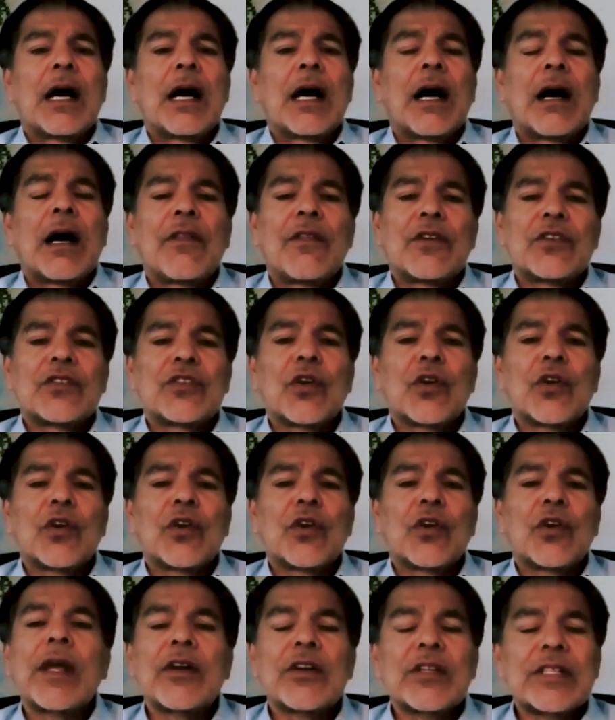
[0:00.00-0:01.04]
Uh, there's a
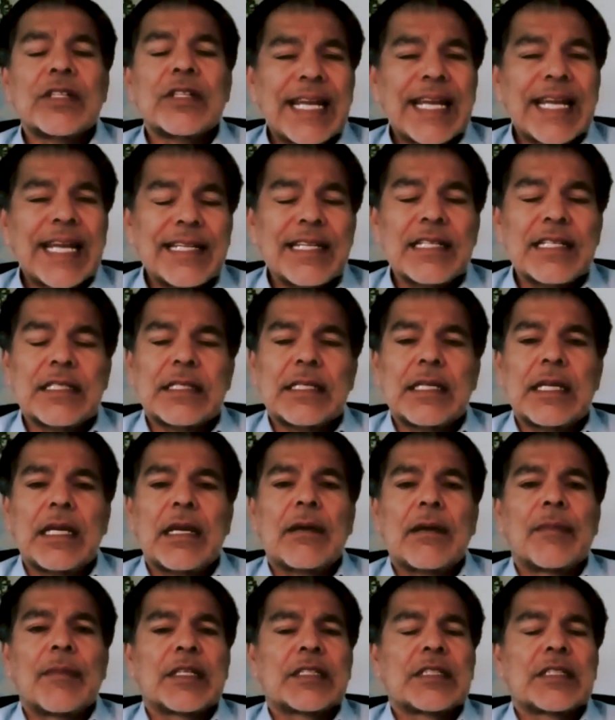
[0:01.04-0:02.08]
greater tendency
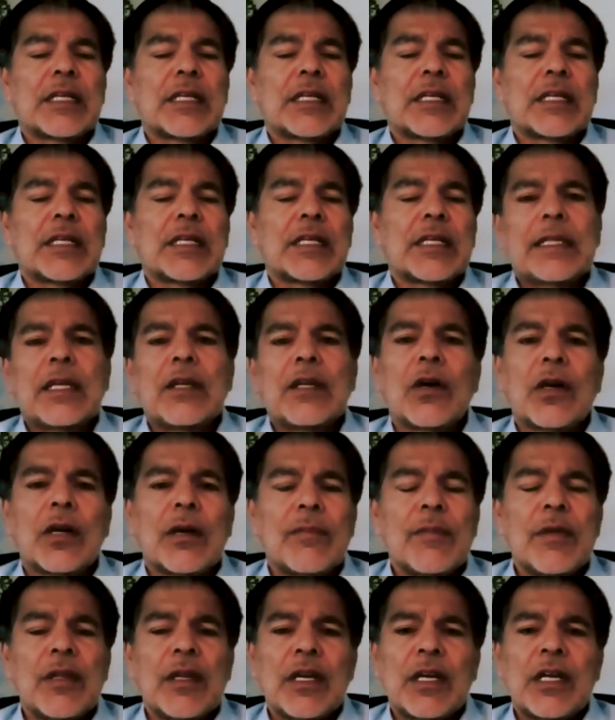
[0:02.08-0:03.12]
amongst uh, Latino
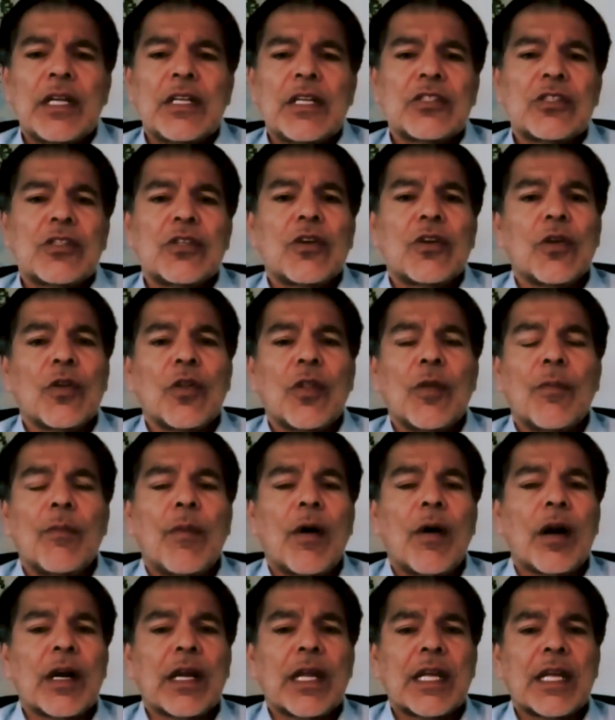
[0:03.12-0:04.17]
communities to go to the
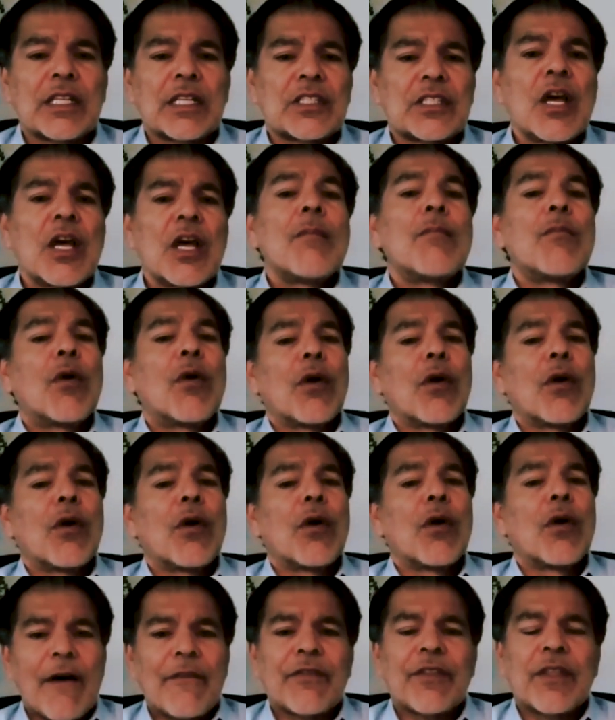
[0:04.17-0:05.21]
markets more
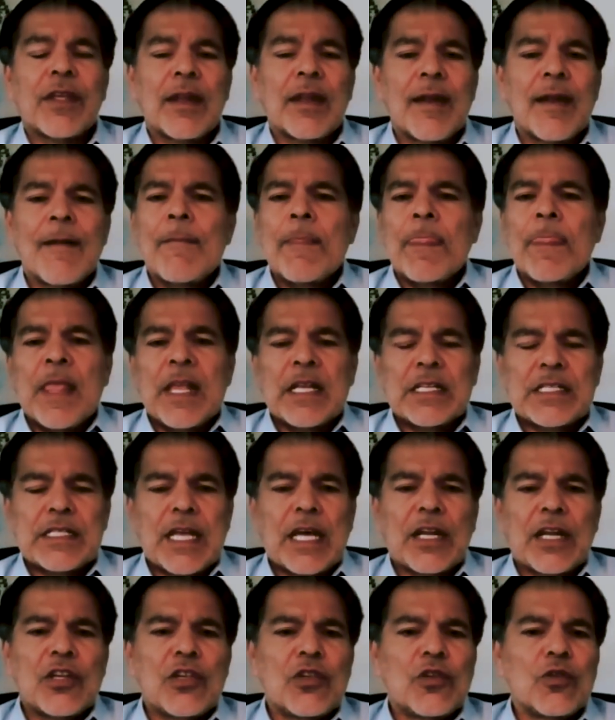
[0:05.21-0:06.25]
often. It's
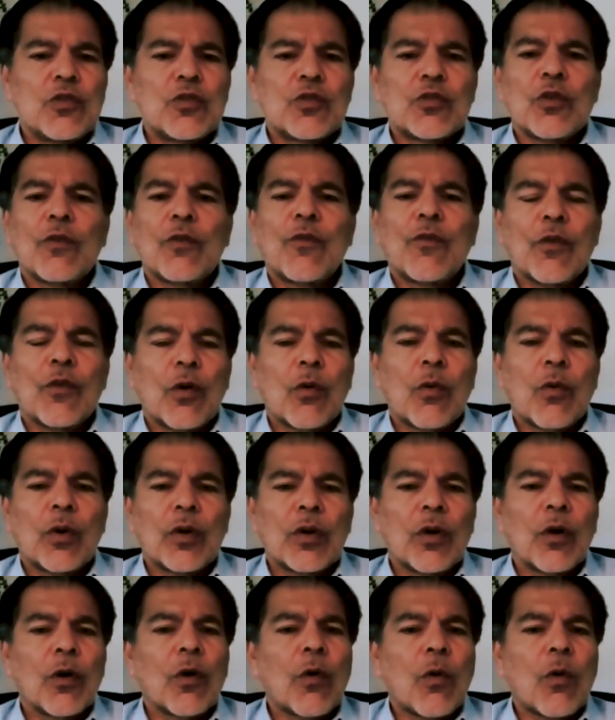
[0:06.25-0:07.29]
not unusual for
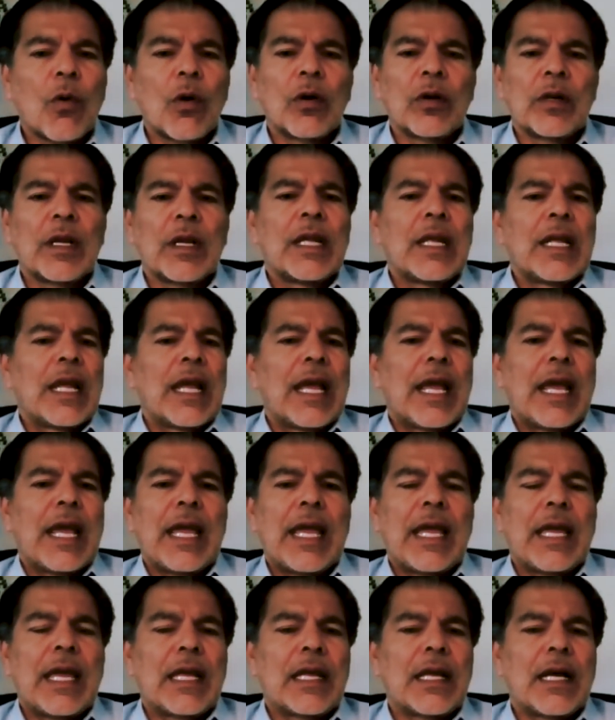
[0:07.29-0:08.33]
quote unquote
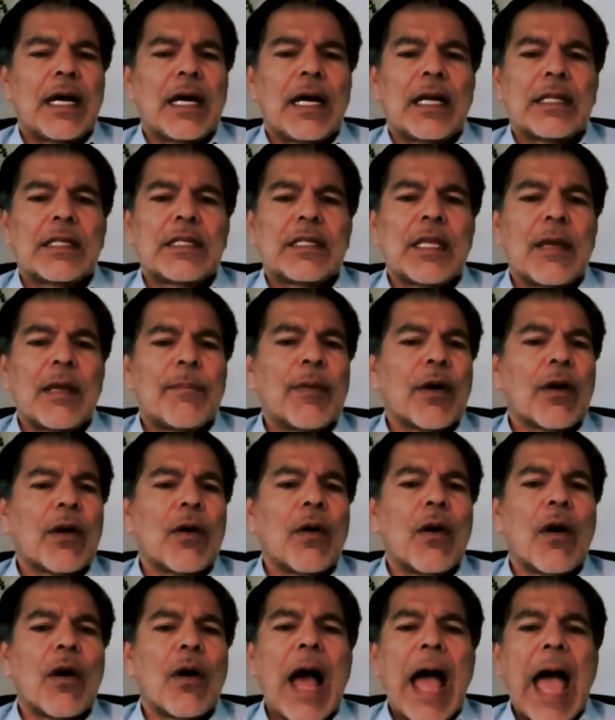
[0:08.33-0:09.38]
a uh,
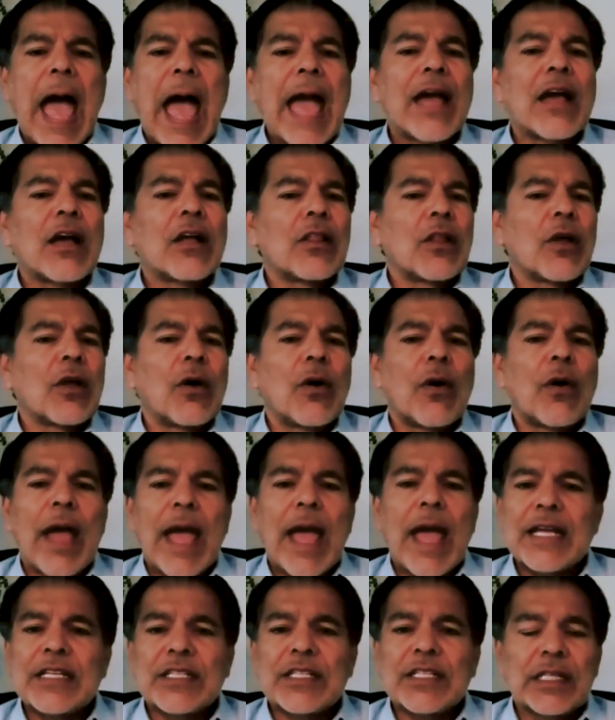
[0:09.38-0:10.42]
typical Anglo
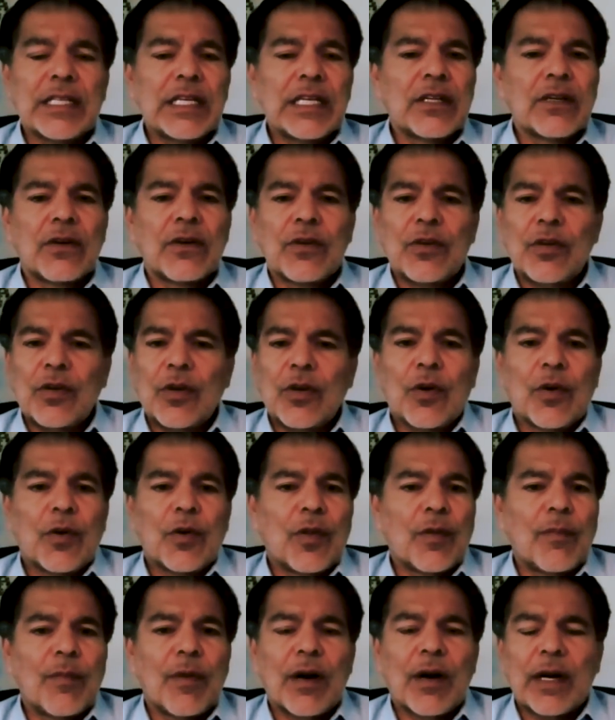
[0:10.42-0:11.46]
Angelino to go to
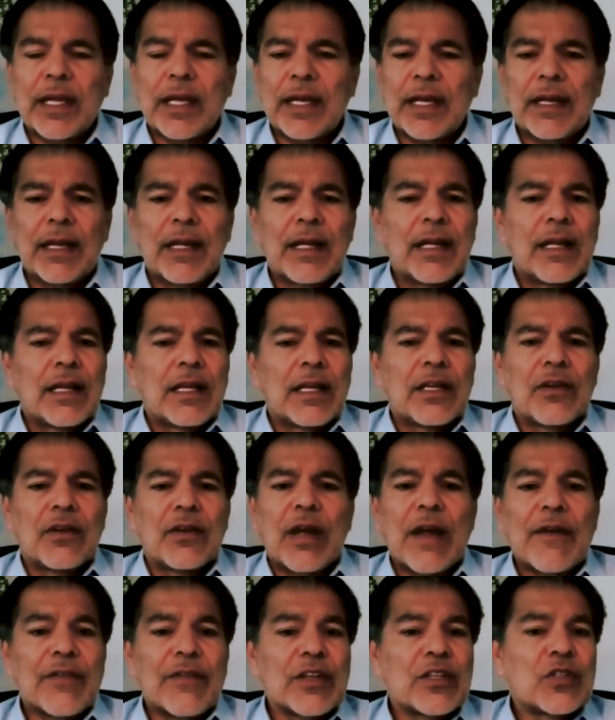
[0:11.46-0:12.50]
the market, you know,
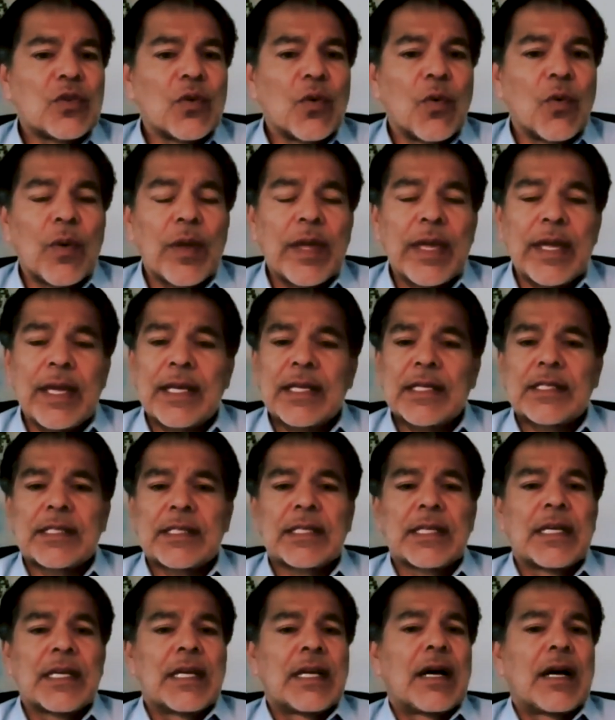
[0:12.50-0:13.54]
every two
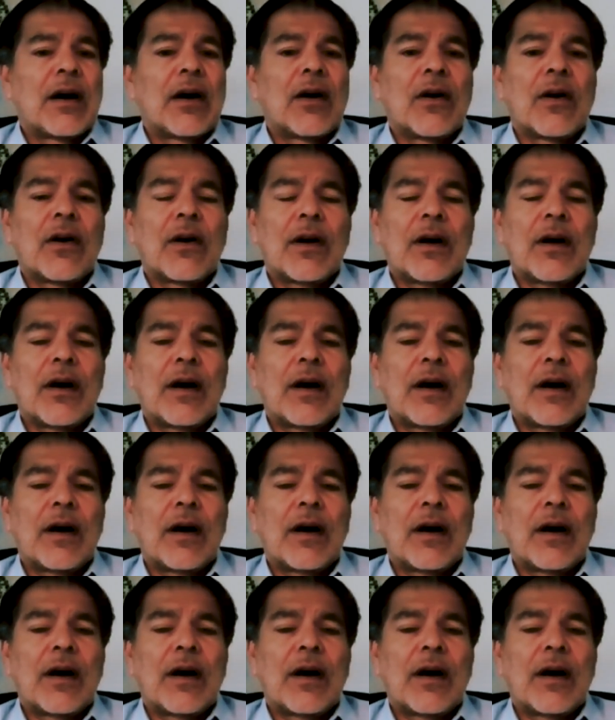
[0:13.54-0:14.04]
weeks. Or